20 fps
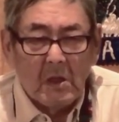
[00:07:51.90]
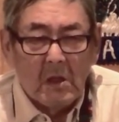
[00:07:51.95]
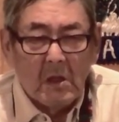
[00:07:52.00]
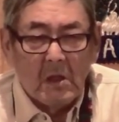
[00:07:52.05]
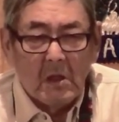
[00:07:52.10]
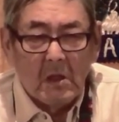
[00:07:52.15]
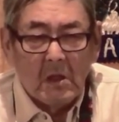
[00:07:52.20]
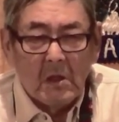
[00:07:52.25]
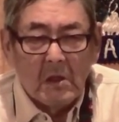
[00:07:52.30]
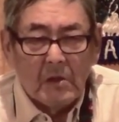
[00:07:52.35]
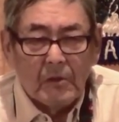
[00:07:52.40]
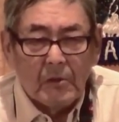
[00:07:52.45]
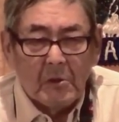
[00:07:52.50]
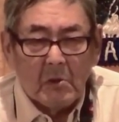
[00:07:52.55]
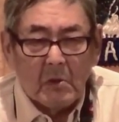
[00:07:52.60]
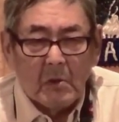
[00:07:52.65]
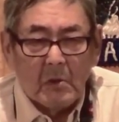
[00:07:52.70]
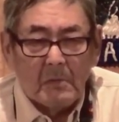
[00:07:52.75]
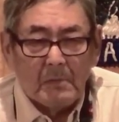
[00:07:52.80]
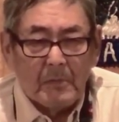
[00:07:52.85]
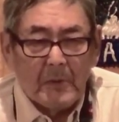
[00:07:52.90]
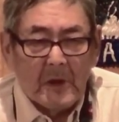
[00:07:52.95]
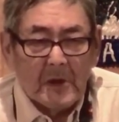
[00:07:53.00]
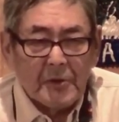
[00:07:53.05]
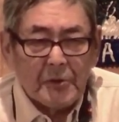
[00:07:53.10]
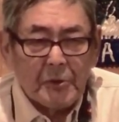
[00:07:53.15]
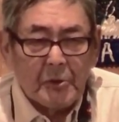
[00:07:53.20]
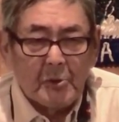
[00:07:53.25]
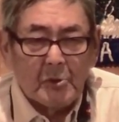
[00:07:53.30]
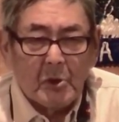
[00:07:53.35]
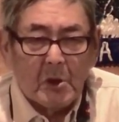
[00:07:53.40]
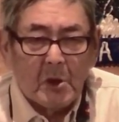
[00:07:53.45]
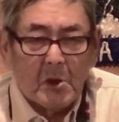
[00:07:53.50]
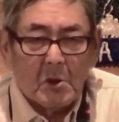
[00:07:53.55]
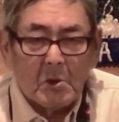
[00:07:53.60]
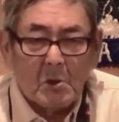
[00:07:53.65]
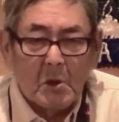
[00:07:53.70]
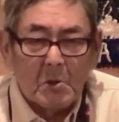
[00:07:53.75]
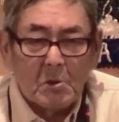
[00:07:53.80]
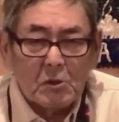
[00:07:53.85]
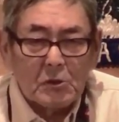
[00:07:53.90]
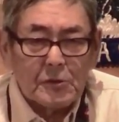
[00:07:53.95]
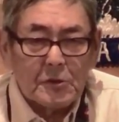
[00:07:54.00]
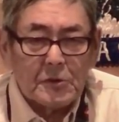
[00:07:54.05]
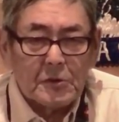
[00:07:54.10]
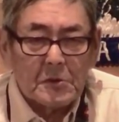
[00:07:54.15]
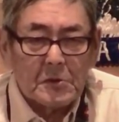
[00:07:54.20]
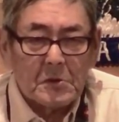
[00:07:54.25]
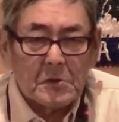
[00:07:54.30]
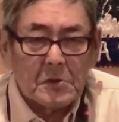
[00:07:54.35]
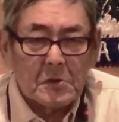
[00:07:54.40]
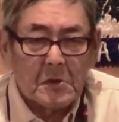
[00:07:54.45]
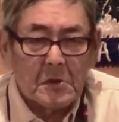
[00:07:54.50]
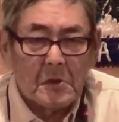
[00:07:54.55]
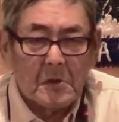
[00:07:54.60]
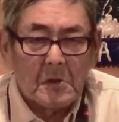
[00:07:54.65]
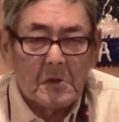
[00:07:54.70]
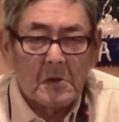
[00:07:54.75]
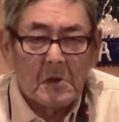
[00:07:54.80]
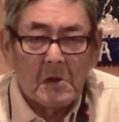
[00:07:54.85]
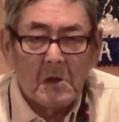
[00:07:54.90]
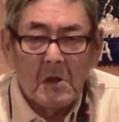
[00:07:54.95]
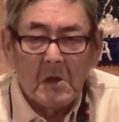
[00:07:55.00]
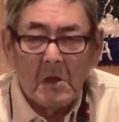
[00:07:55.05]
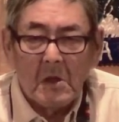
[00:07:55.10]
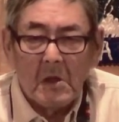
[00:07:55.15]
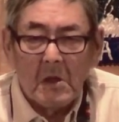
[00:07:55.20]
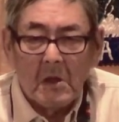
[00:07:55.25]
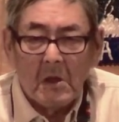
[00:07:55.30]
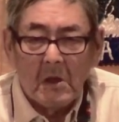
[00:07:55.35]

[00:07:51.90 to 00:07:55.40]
to go back to our culture, to